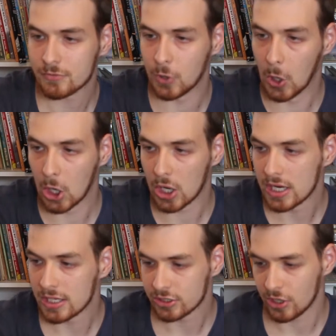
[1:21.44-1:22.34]
For
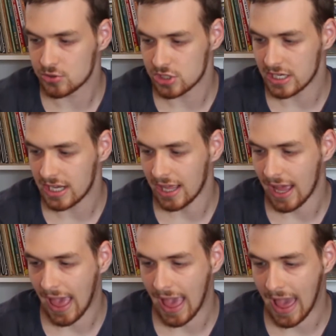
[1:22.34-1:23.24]

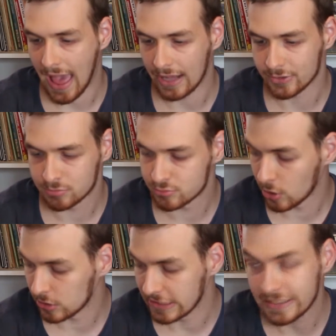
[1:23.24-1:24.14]
Gogeta and
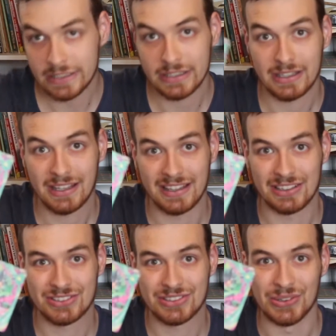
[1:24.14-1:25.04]
Broly. It
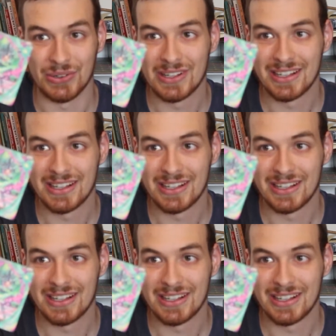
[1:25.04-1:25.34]
looks cool.